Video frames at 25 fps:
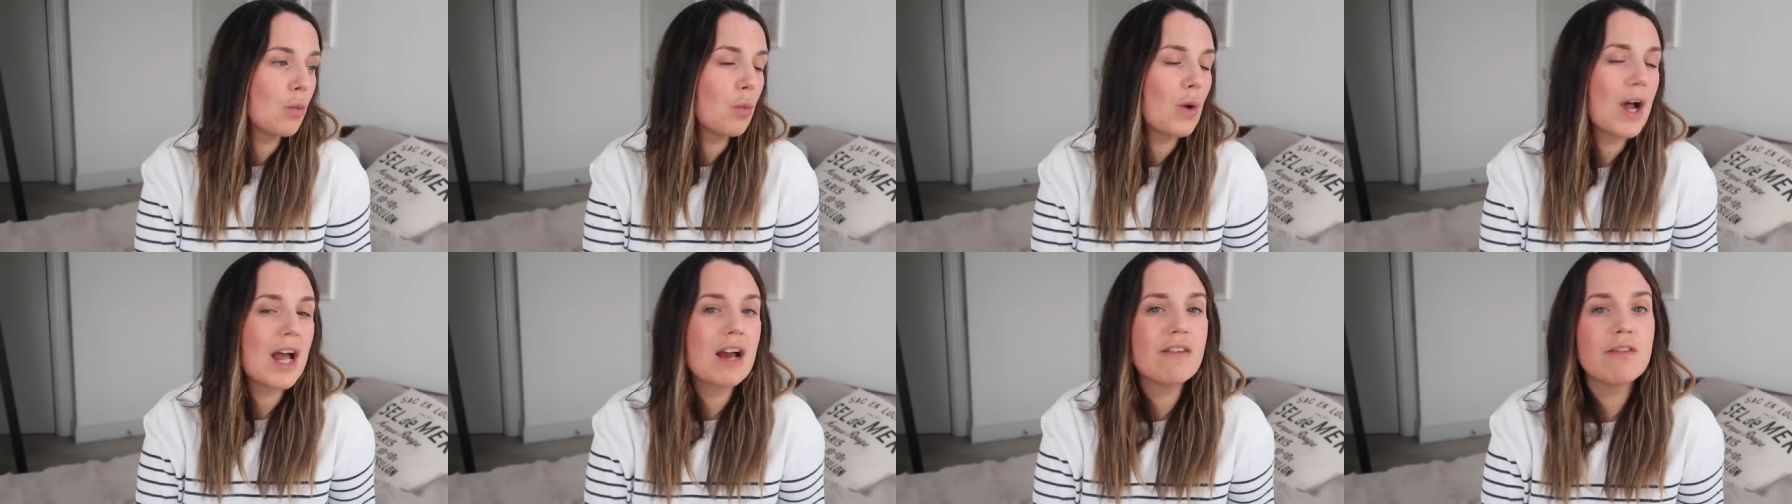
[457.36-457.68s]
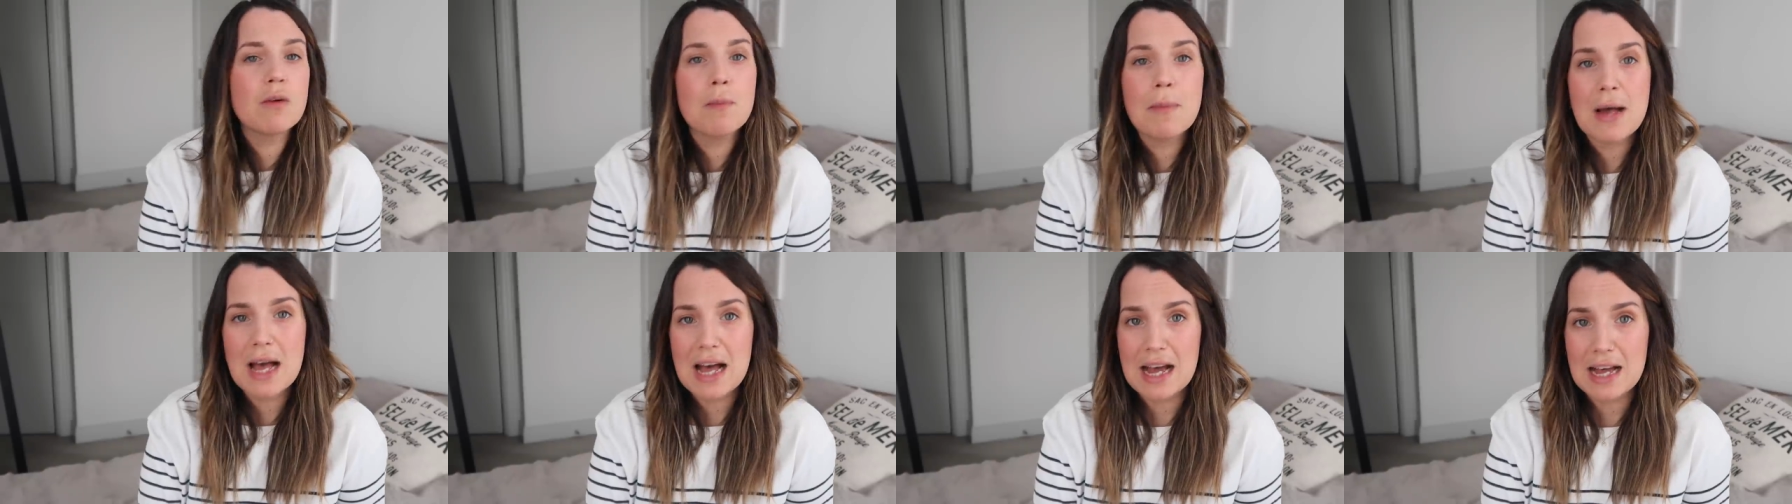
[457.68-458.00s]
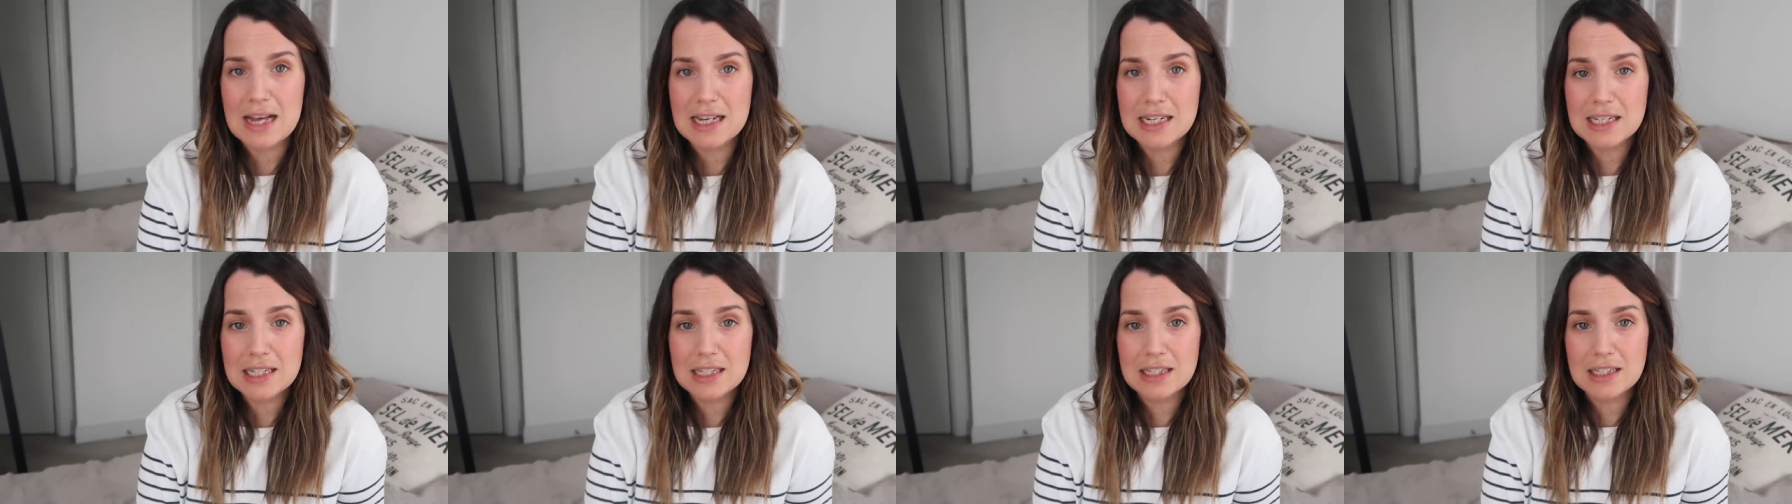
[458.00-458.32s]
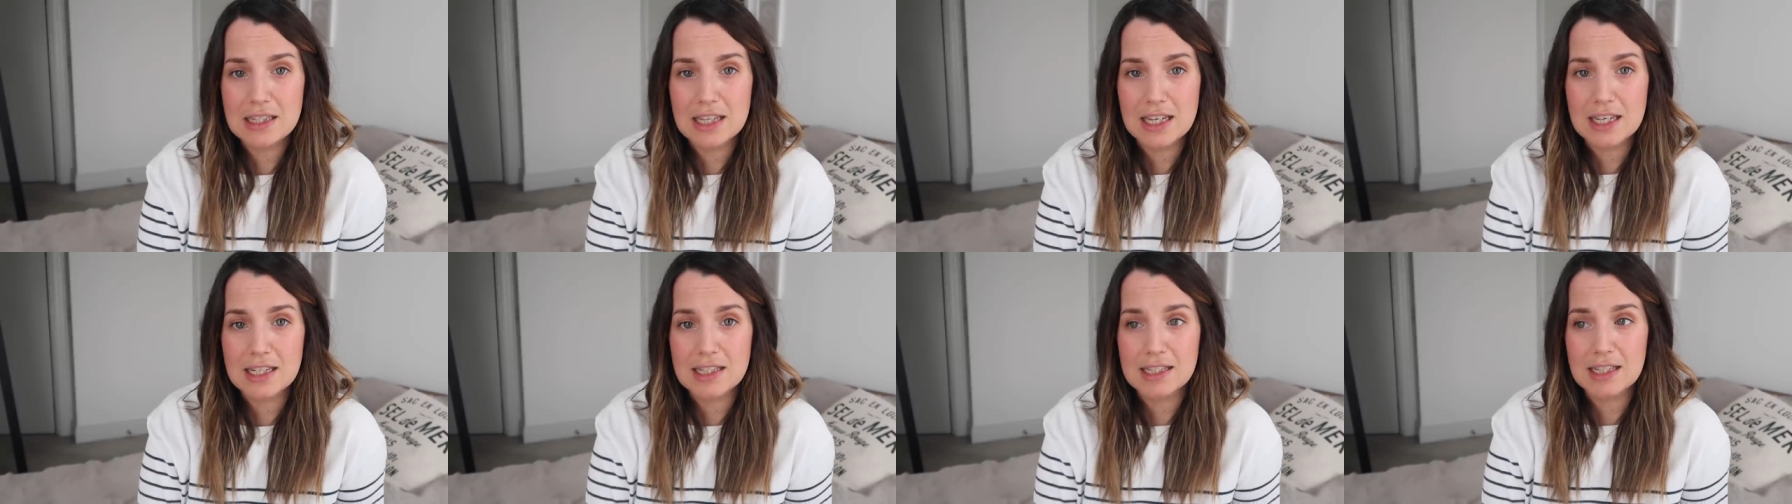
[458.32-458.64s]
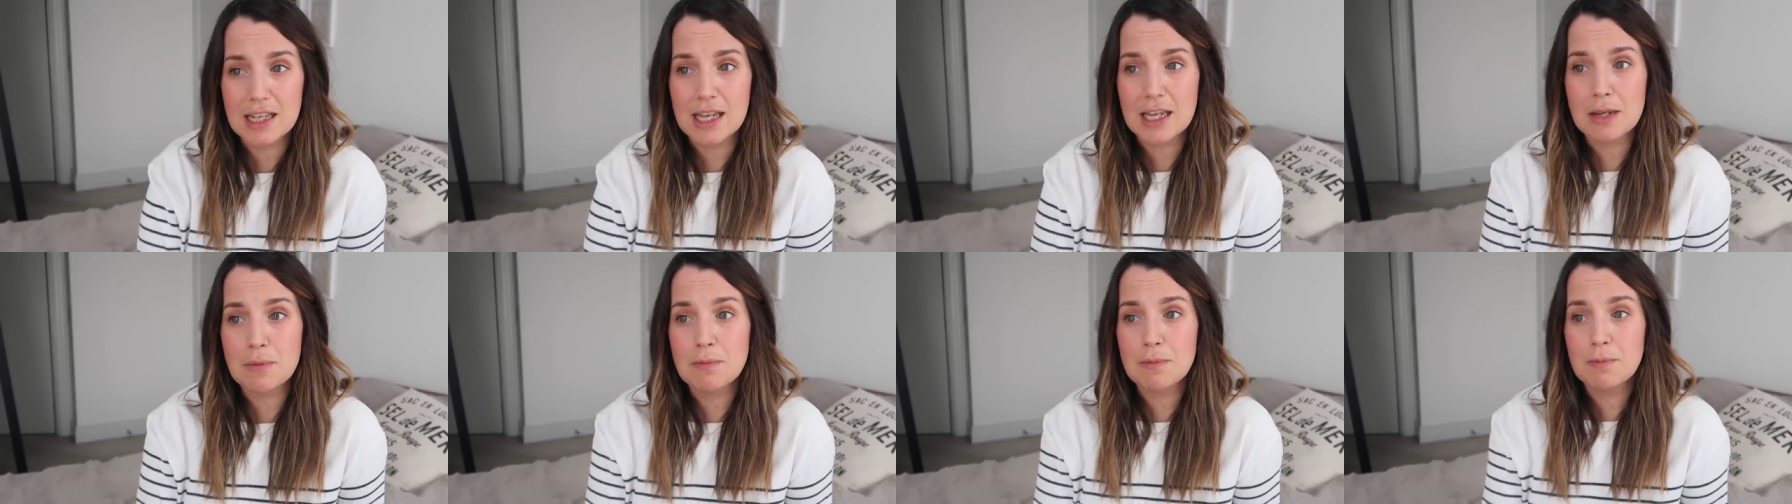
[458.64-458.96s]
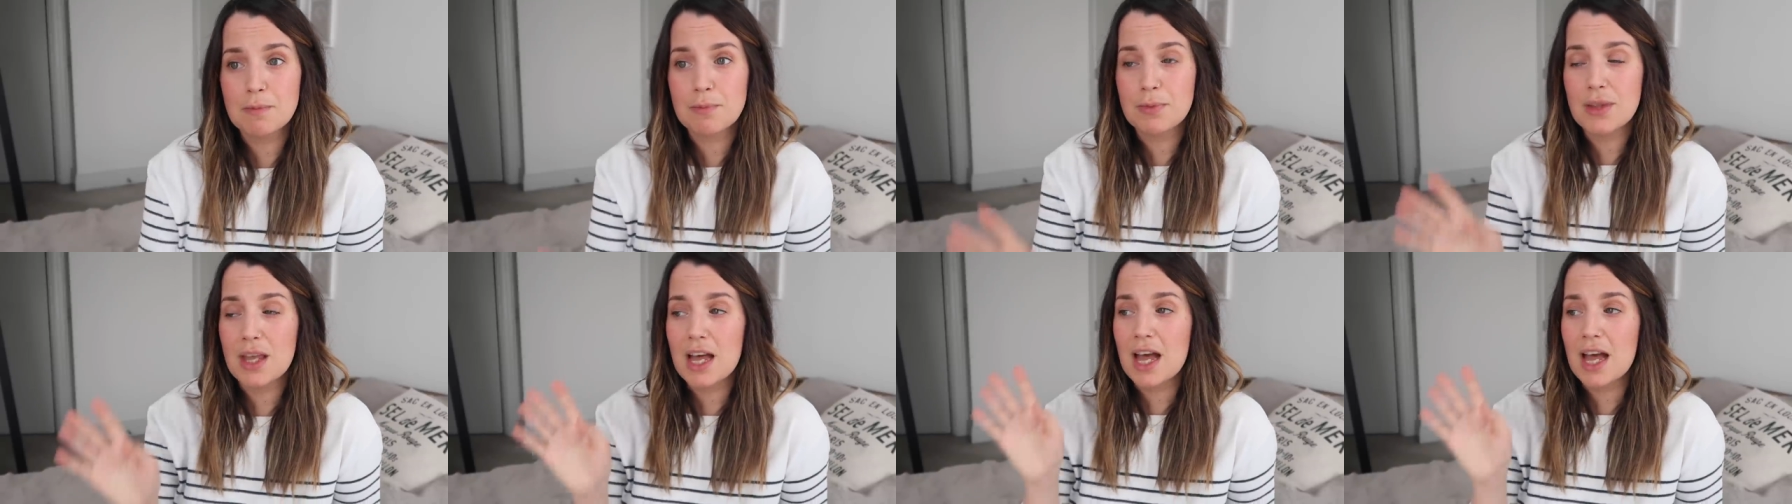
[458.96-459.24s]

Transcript: Wear a pad, they say,